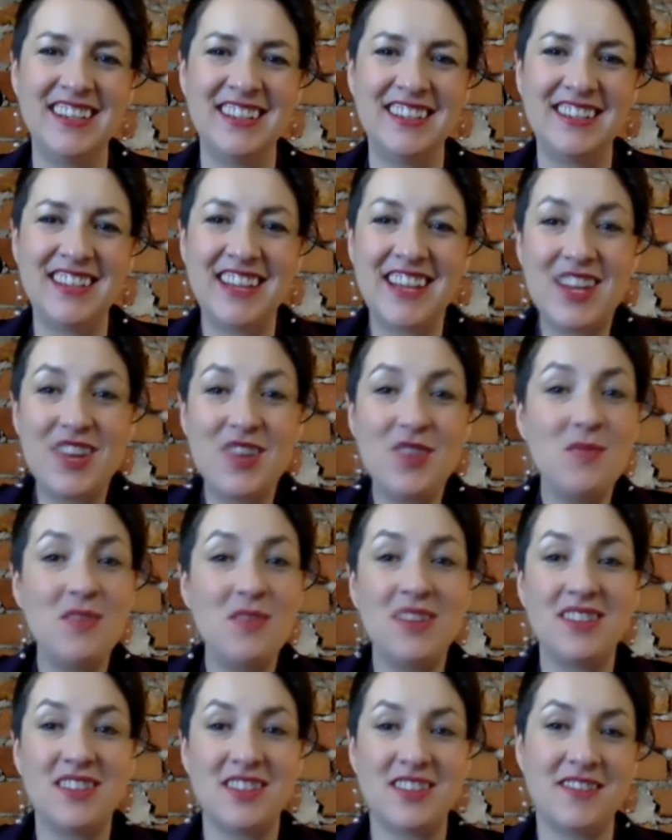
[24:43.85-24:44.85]
that
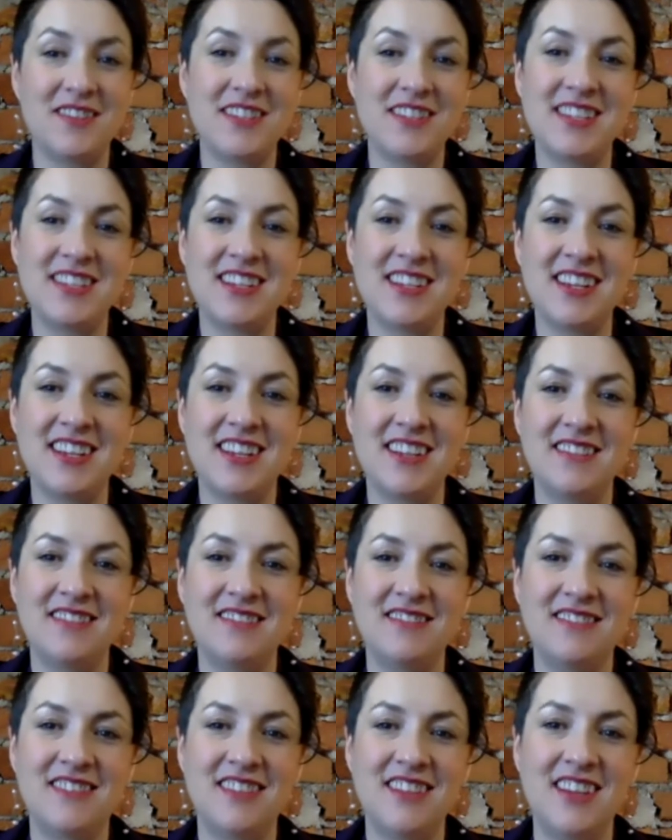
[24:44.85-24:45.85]
humans are resilient,
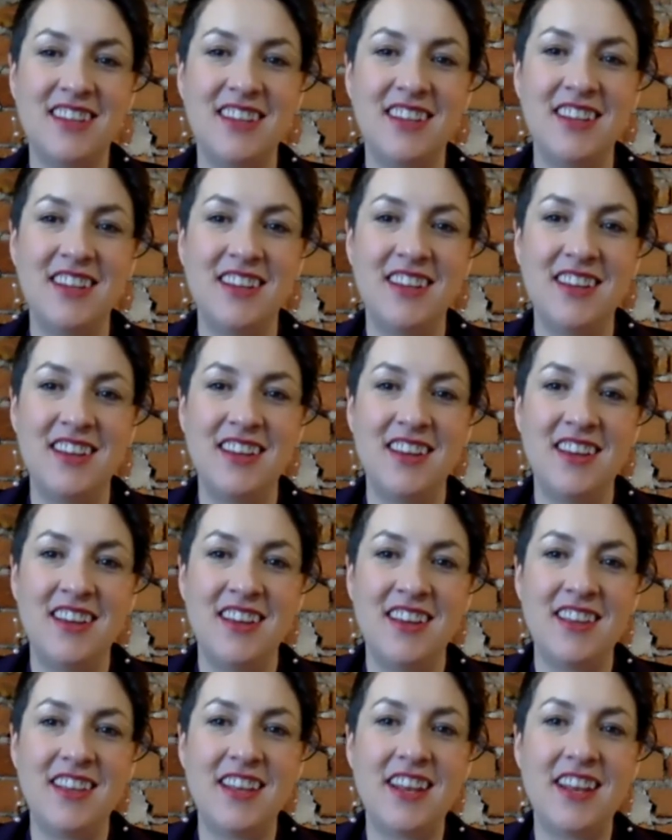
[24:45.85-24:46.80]
that